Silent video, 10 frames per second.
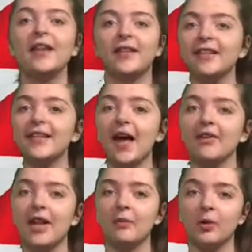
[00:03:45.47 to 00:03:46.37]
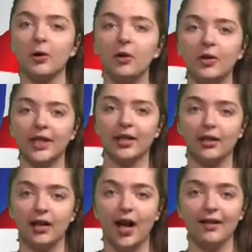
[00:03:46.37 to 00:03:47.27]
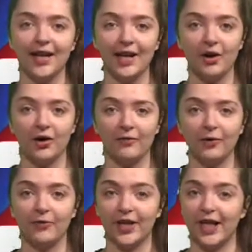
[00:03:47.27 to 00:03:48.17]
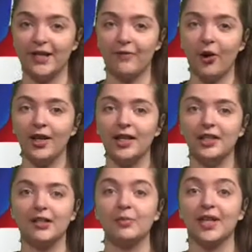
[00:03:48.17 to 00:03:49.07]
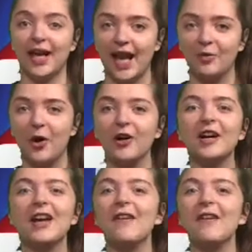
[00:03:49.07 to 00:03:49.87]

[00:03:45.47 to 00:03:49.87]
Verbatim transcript: This Saturday, we're holding a holiday carnival for kids of all ages with a cakewalk,